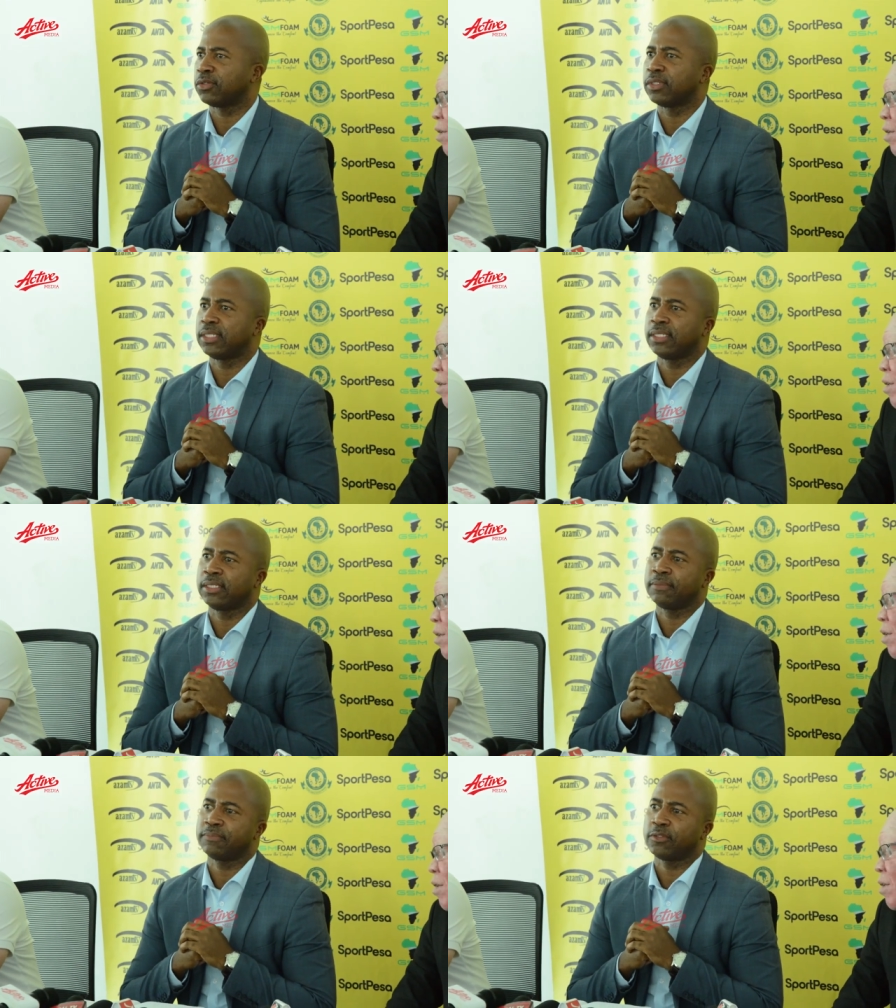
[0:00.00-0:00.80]

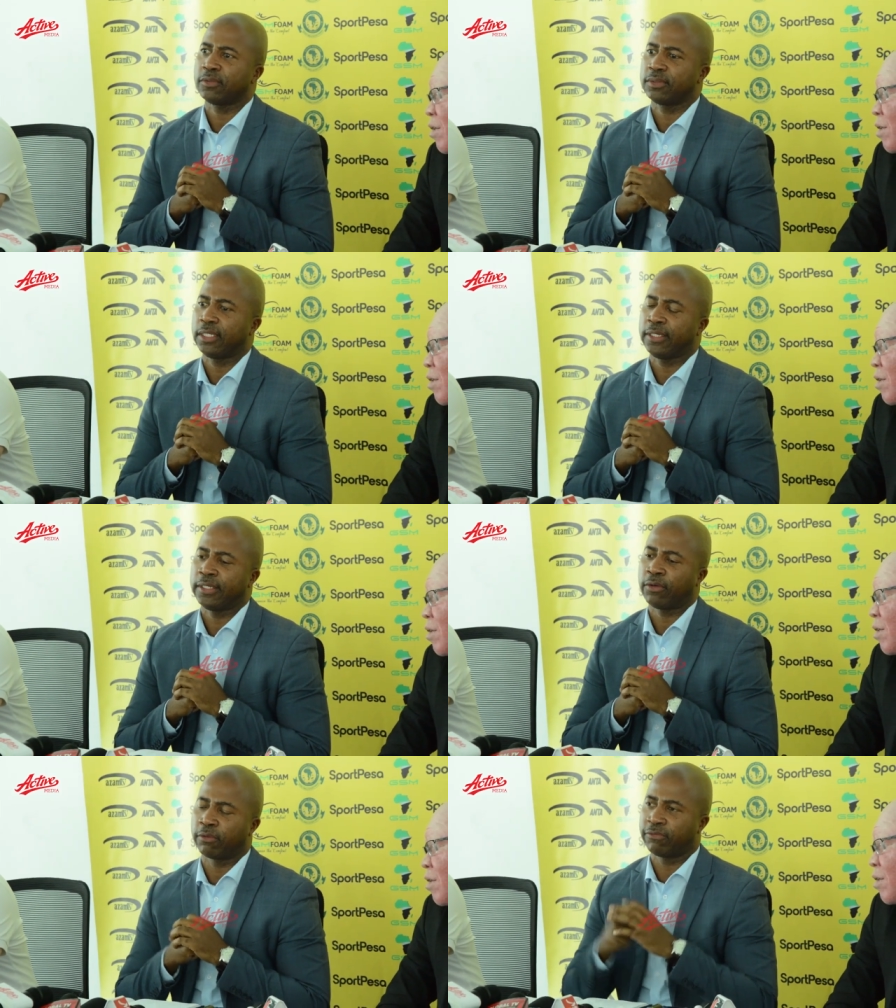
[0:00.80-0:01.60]
only
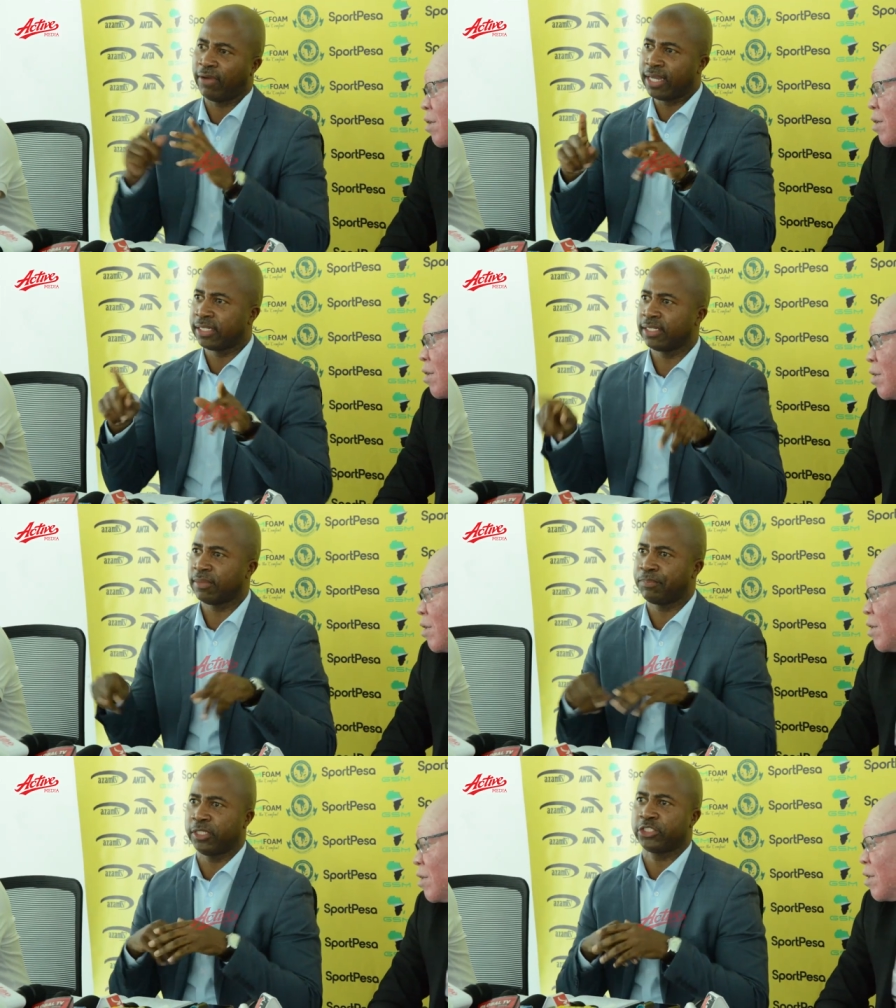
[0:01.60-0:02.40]
uh, confined in
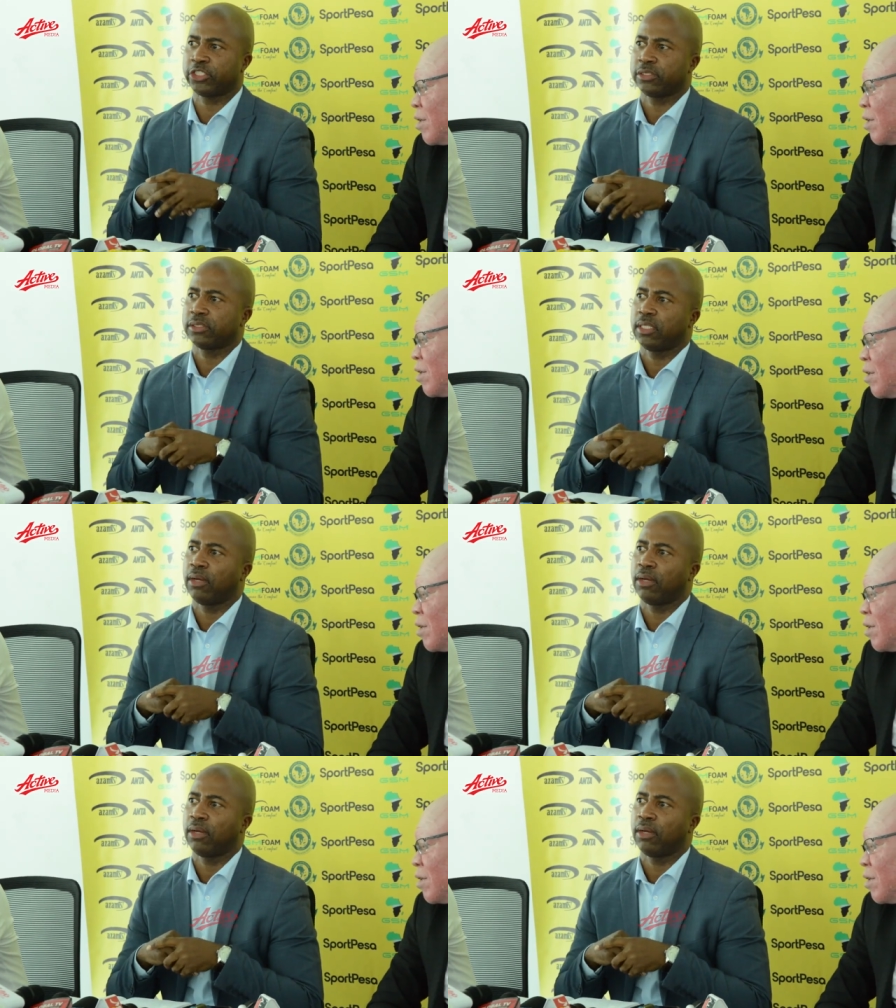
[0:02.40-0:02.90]
the pitch.